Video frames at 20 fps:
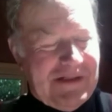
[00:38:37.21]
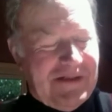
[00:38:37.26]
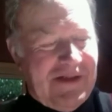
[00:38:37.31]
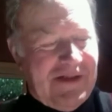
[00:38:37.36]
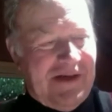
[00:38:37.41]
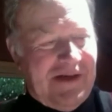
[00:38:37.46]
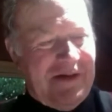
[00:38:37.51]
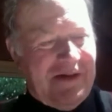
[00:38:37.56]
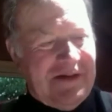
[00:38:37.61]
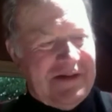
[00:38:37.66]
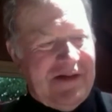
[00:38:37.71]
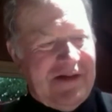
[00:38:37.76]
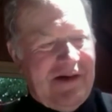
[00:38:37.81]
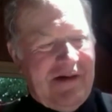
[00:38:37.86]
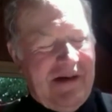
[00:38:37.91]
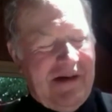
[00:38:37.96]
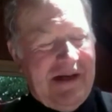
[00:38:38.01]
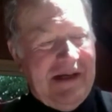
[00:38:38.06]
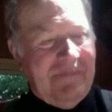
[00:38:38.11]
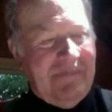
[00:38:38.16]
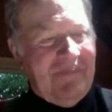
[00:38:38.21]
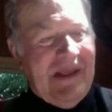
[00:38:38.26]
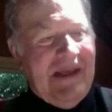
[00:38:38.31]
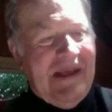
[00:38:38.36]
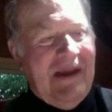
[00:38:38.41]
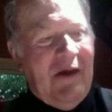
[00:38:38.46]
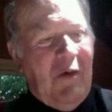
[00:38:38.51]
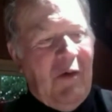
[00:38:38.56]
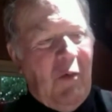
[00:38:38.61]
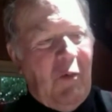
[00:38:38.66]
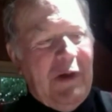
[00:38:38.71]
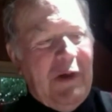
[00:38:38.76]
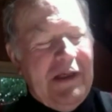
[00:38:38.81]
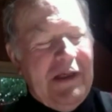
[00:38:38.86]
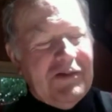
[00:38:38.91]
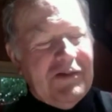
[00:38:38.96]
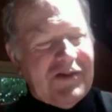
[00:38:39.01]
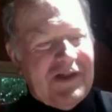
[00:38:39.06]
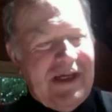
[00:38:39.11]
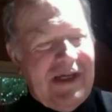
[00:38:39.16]
at Atari, we
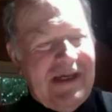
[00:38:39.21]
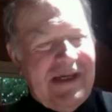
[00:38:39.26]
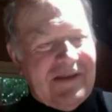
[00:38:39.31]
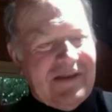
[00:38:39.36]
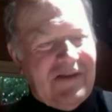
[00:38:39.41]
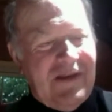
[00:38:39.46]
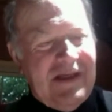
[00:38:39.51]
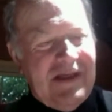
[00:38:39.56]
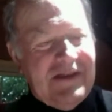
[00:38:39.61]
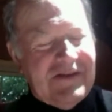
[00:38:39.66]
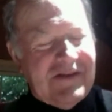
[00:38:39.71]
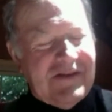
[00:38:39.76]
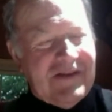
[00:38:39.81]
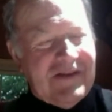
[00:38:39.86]
used to get these